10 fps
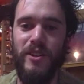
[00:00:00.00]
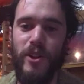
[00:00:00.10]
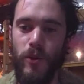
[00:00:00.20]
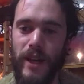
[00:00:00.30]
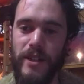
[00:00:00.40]

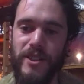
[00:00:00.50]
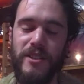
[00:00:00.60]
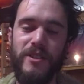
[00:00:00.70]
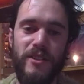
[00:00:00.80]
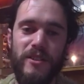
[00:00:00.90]
new
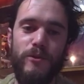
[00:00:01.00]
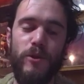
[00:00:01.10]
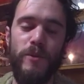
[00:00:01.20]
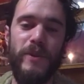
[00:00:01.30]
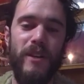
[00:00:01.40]
agey sort of
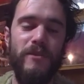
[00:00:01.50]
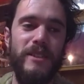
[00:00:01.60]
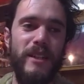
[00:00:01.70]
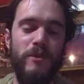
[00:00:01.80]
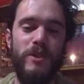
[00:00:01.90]
group that I
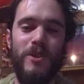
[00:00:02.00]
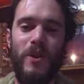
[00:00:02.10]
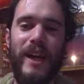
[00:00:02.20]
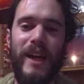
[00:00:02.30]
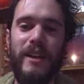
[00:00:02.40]
was in was
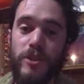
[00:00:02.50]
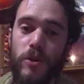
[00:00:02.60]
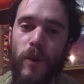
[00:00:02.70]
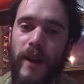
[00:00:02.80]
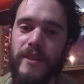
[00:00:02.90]
all like
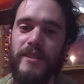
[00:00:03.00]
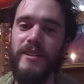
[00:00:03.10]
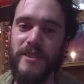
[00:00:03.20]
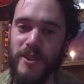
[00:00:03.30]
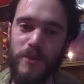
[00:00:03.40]

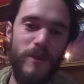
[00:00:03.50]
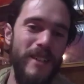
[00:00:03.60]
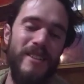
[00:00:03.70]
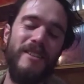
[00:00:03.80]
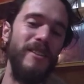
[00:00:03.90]
surrender,
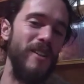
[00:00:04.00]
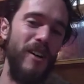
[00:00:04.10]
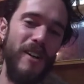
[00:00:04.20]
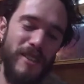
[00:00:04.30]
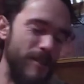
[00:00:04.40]
surrender yeah. to
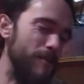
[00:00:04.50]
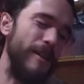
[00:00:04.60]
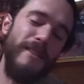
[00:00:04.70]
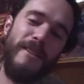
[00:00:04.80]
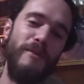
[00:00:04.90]
God,
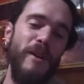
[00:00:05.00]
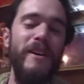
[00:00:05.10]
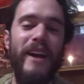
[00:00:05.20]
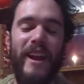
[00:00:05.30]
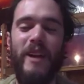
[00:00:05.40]
Surrendered the money.
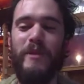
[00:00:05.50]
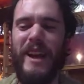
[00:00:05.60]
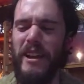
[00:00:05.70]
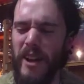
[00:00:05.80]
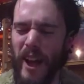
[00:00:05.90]
And I'm
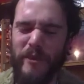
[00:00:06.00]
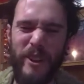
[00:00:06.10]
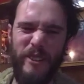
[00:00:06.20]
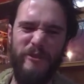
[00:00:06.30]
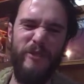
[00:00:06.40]
like, I'm not
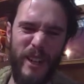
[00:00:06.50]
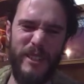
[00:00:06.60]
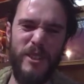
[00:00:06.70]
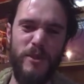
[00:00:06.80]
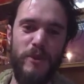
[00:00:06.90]
going to
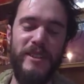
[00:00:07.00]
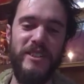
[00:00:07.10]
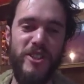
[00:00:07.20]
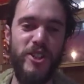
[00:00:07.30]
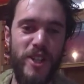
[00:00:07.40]
fucking surrender
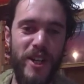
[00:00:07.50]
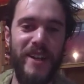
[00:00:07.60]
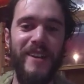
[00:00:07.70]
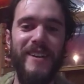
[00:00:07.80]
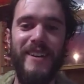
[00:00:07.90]
to
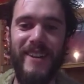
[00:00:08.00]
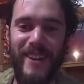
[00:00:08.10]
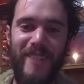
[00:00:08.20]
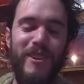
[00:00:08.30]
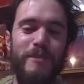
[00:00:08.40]
shit.
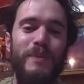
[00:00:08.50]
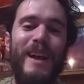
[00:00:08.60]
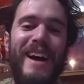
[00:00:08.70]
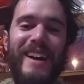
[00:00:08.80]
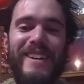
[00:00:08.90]
Word. I've got a
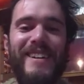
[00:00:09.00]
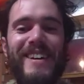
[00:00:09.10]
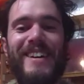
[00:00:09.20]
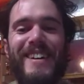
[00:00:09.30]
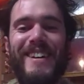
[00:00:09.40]

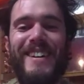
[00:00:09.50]
plan.